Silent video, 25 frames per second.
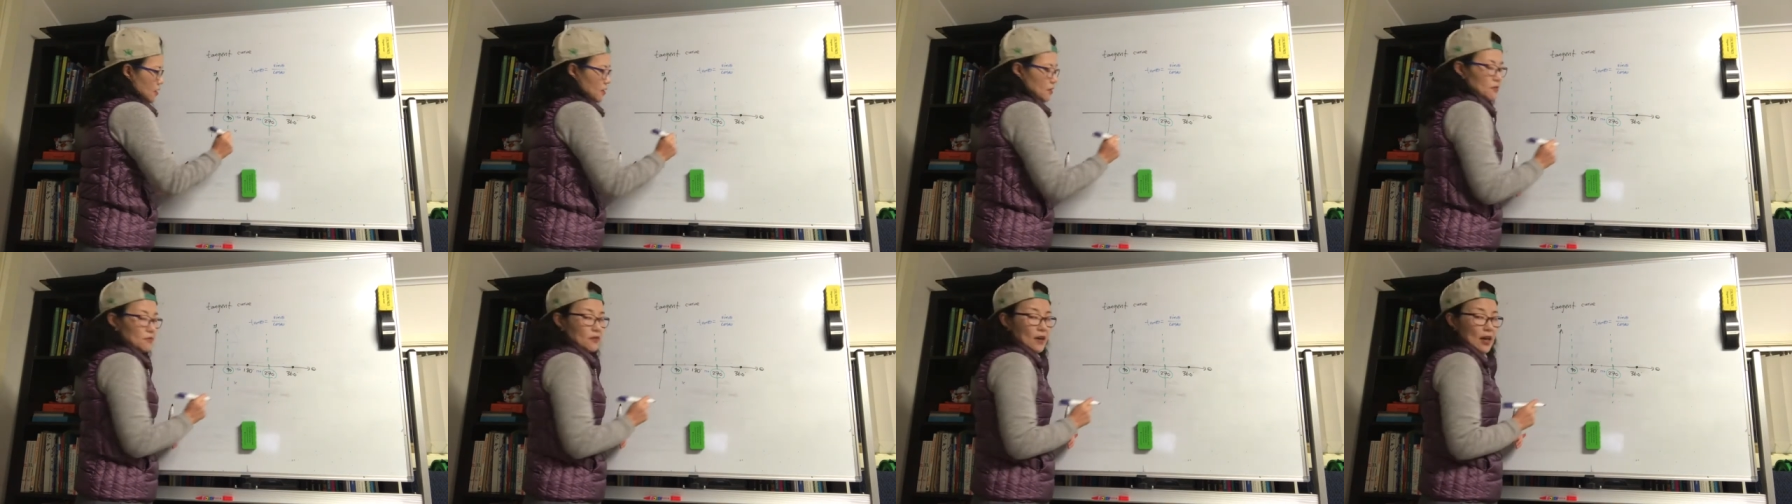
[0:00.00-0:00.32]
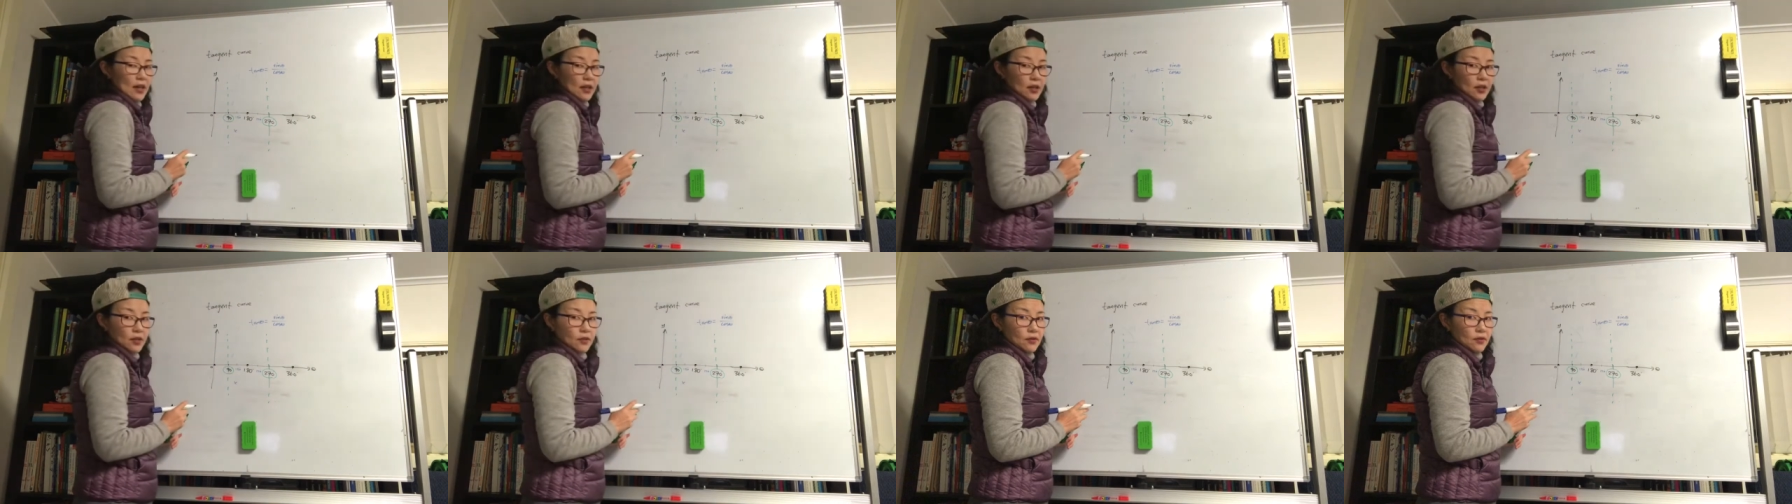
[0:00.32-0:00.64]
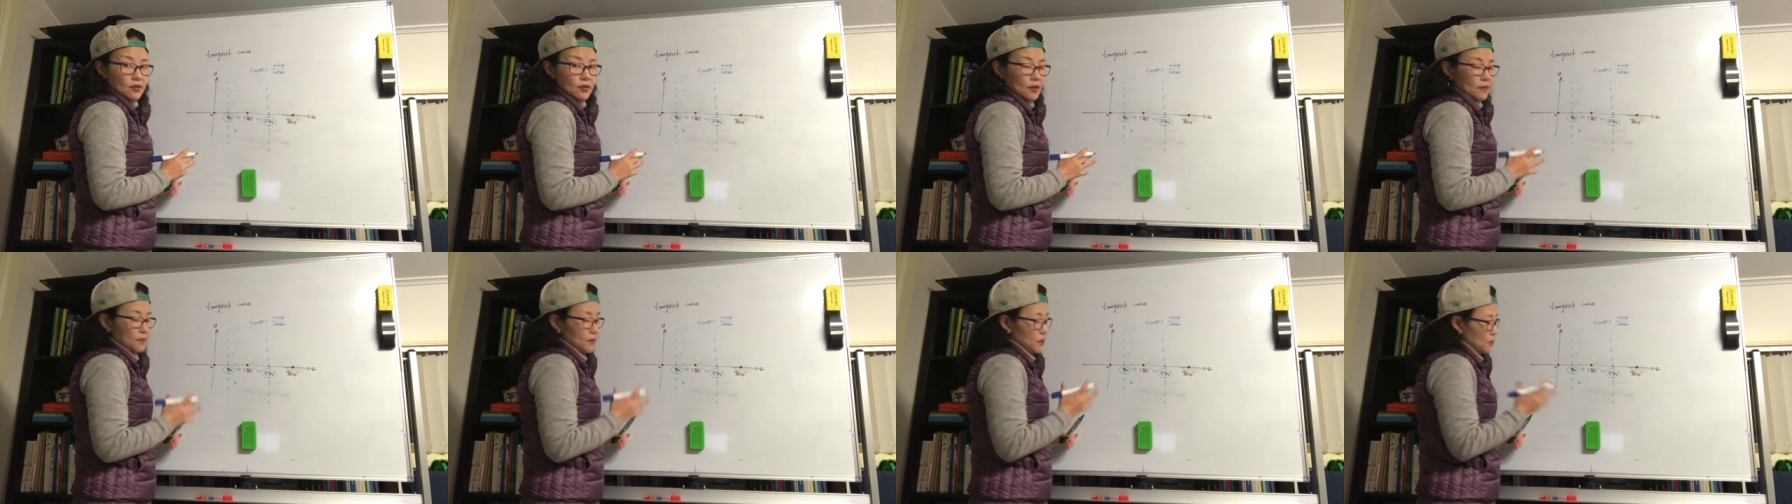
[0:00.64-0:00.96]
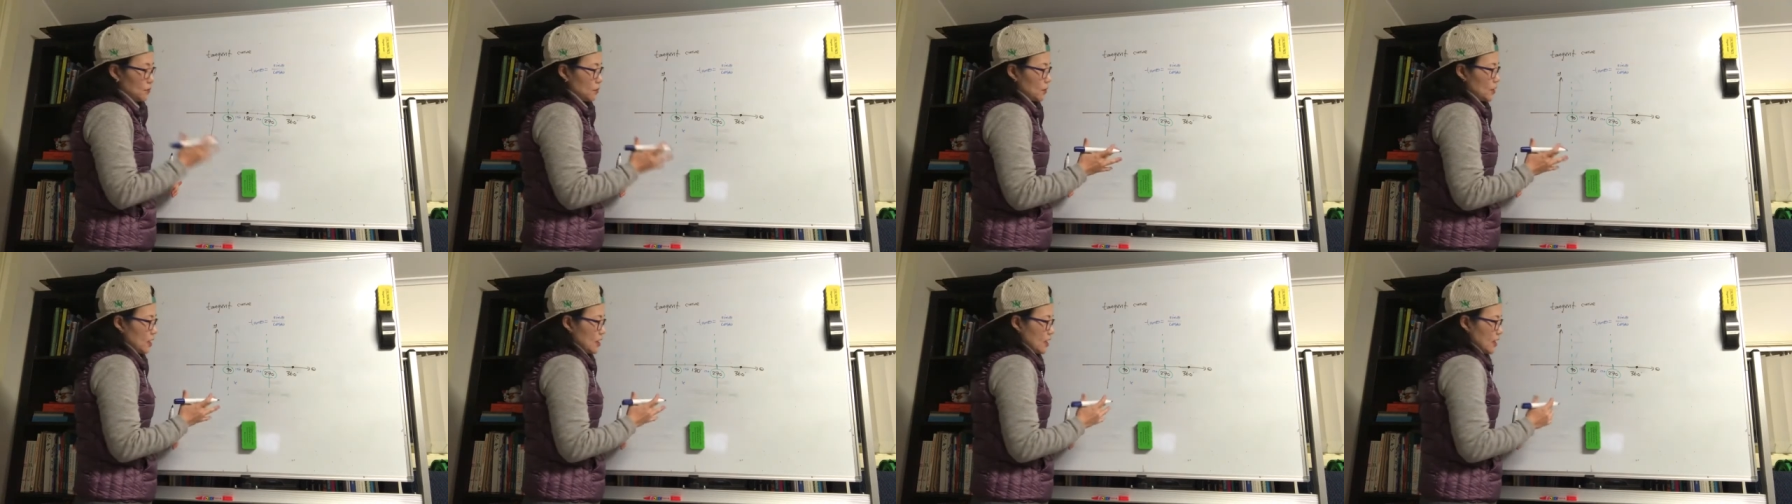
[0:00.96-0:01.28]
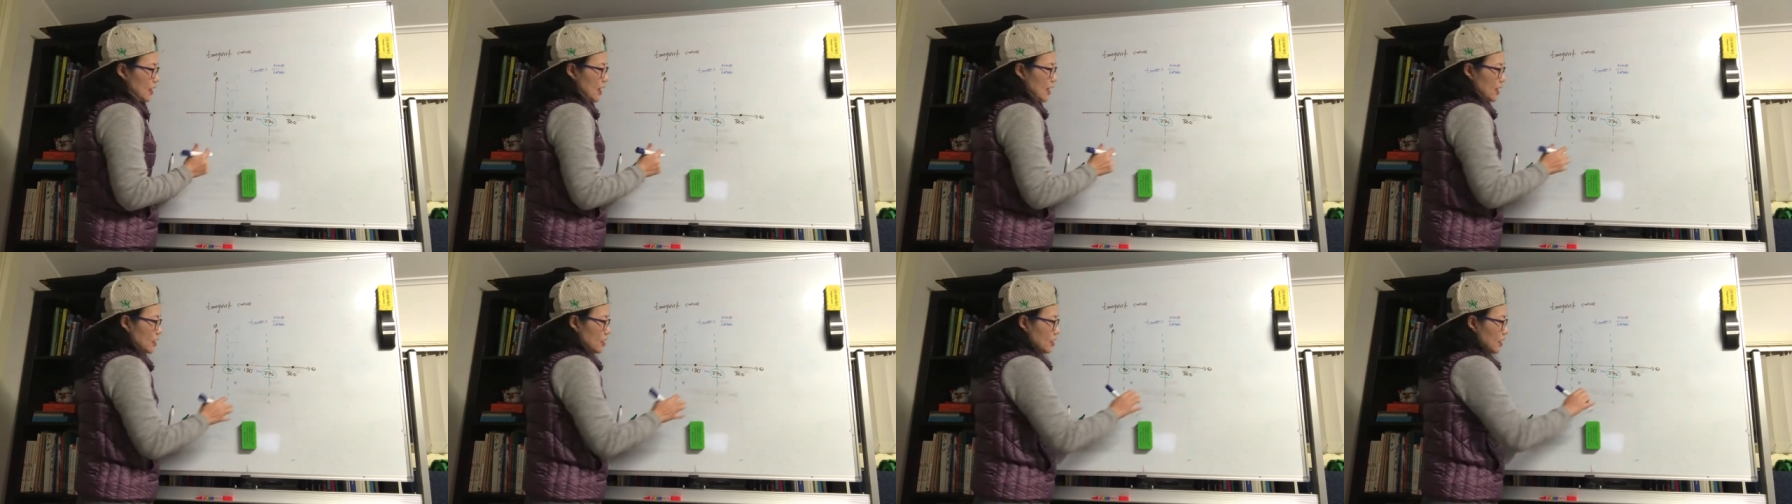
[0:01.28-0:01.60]
value if you put that in your
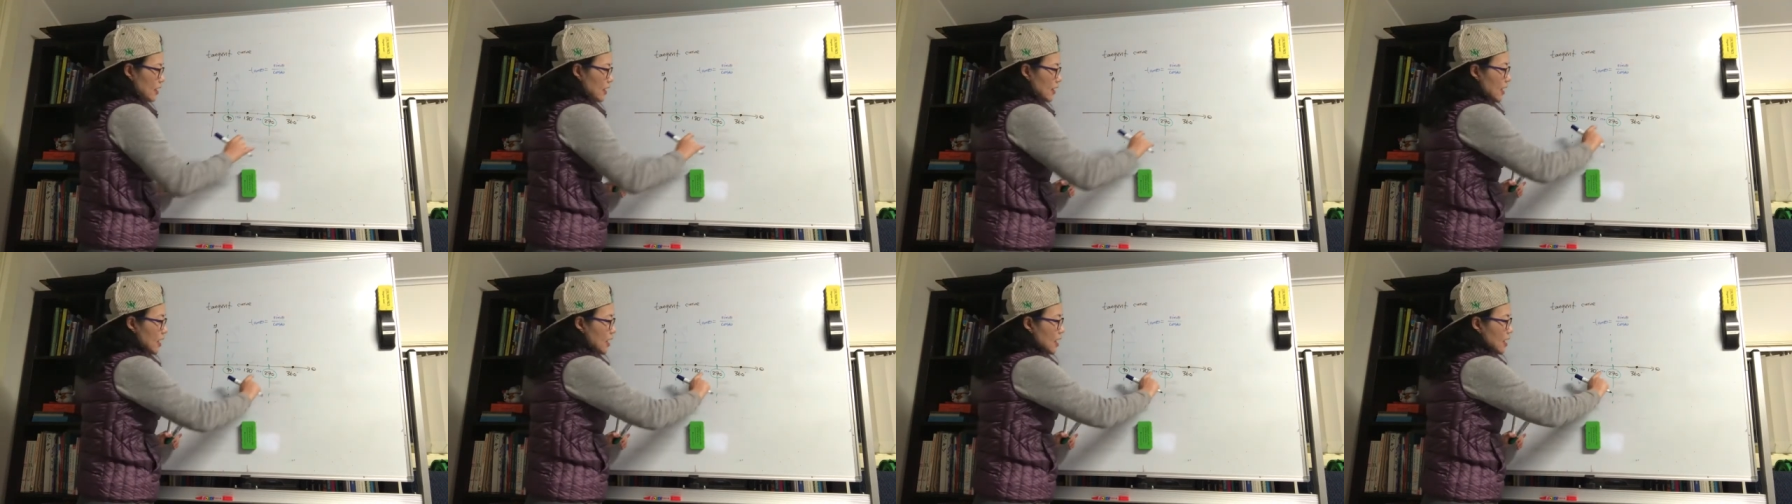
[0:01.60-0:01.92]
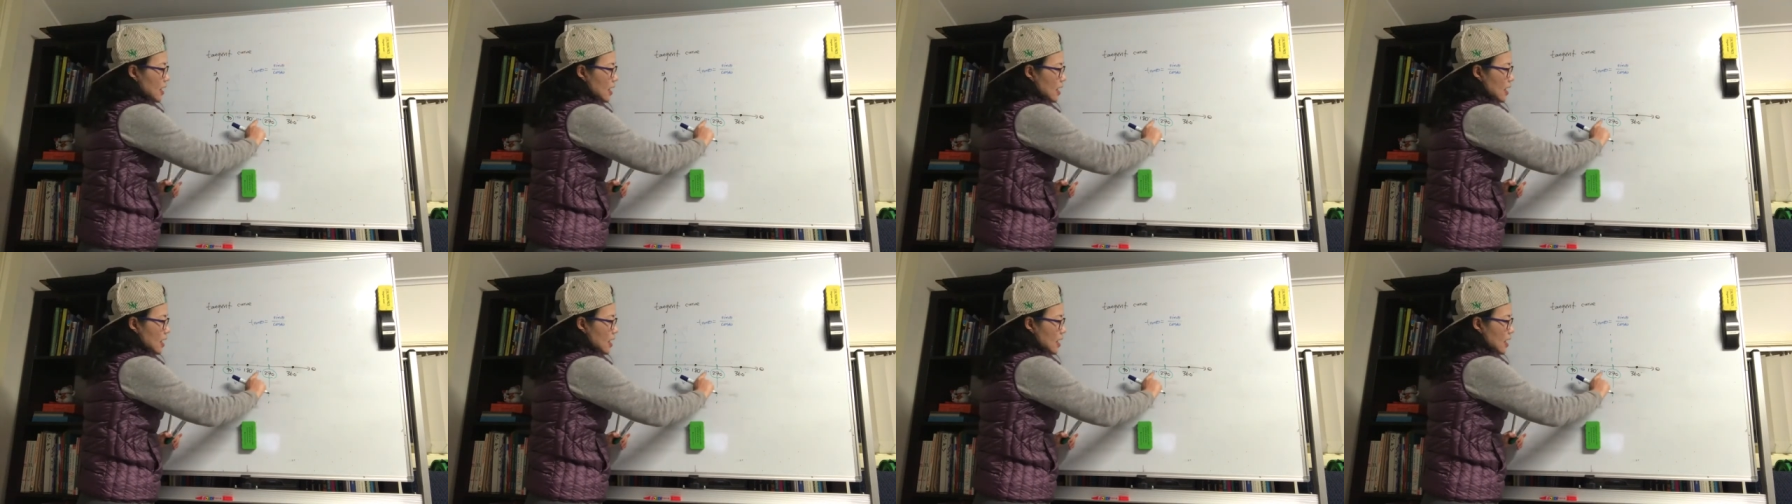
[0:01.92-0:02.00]
calculator,